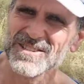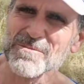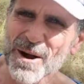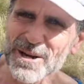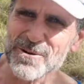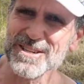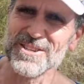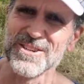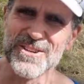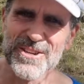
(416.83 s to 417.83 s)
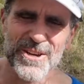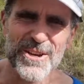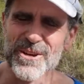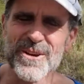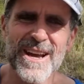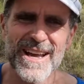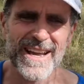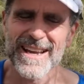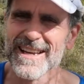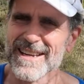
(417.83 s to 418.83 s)
So my question to you
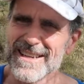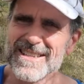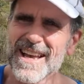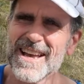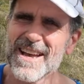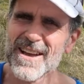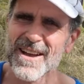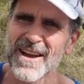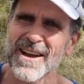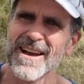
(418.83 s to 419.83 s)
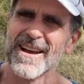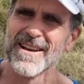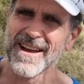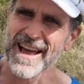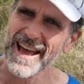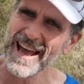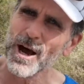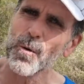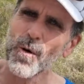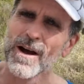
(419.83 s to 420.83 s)
is
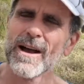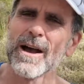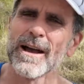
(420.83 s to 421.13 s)
how